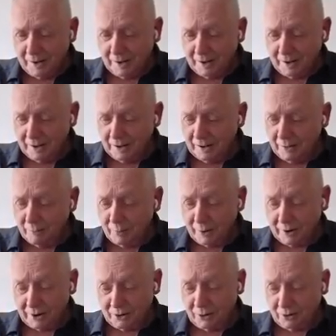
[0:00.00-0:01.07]

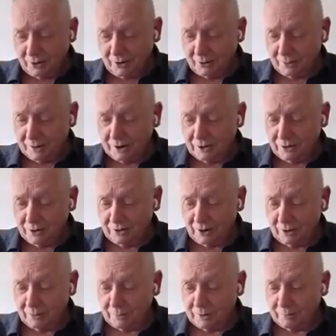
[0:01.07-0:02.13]
But it does help. It does
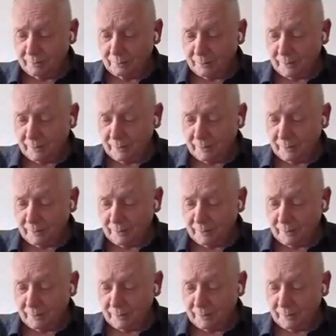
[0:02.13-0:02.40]
help them.